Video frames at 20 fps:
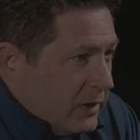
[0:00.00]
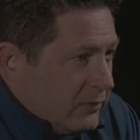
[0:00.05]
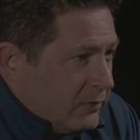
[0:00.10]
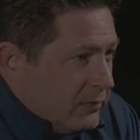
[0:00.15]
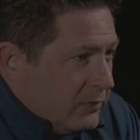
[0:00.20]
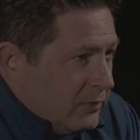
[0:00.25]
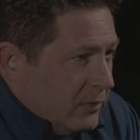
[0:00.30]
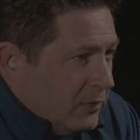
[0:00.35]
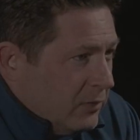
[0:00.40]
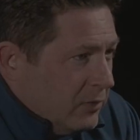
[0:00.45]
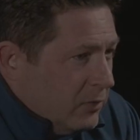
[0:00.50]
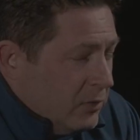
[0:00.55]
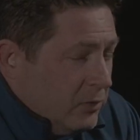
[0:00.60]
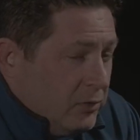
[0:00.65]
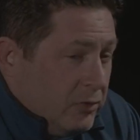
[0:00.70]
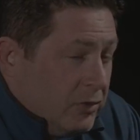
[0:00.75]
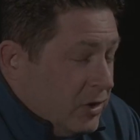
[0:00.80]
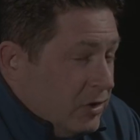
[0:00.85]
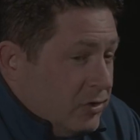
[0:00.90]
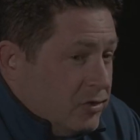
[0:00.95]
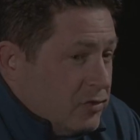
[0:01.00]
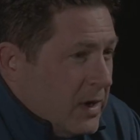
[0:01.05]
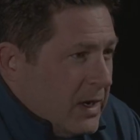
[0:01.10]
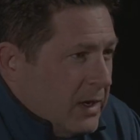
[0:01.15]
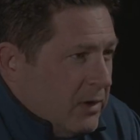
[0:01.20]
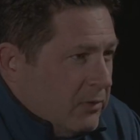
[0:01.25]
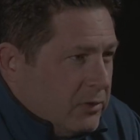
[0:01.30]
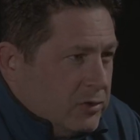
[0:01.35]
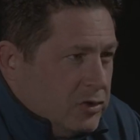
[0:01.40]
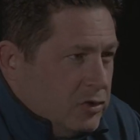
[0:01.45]
rocks or you're gonna
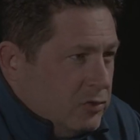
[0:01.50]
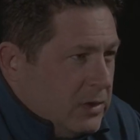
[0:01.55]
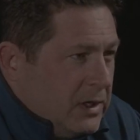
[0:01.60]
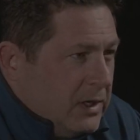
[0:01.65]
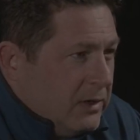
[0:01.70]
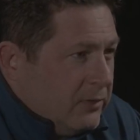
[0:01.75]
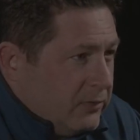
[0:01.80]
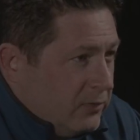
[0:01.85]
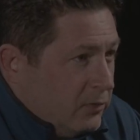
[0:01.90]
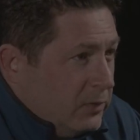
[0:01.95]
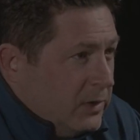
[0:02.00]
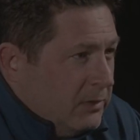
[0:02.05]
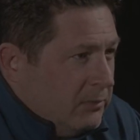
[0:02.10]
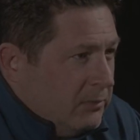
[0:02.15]
drown because mm. you can't